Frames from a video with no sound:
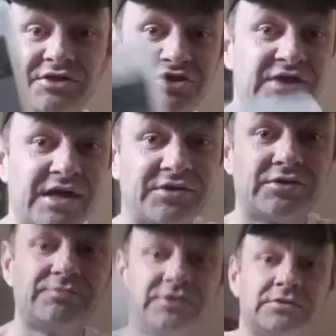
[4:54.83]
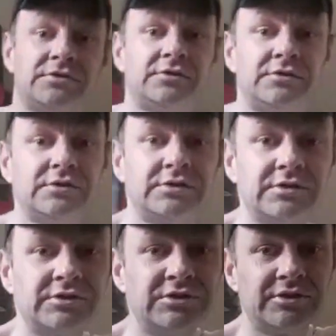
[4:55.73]
and Standard, but
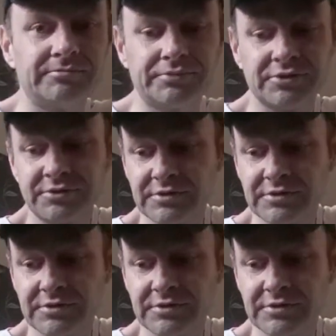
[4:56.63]
yep.